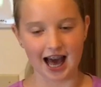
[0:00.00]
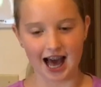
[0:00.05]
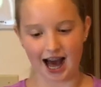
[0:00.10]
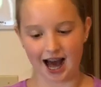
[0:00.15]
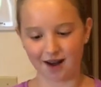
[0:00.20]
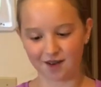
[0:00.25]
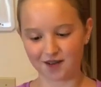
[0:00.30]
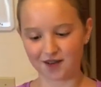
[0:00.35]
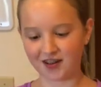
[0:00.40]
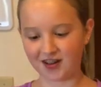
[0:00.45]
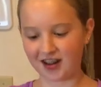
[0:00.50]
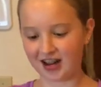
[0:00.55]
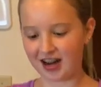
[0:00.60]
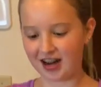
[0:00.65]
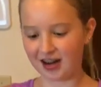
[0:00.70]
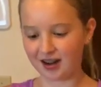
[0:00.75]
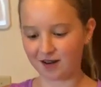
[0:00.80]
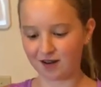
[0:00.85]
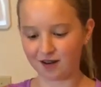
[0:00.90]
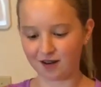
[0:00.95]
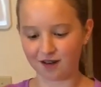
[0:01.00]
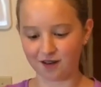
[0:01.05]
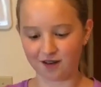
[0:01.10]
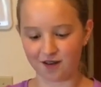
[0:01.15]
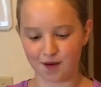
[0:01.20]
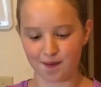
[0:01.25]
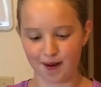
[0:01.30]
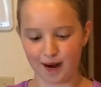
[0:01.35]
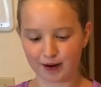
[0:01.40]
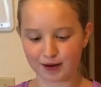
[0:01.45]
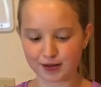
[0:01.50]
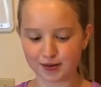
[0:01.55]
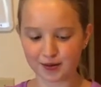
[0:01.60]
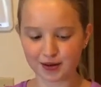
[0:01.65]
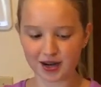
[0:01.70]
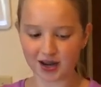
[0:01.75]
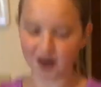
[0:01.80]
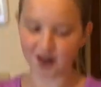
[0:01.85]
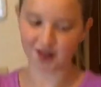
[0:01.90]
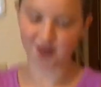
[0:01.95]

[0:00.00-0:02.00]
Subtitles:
After letting it cool for about 20 to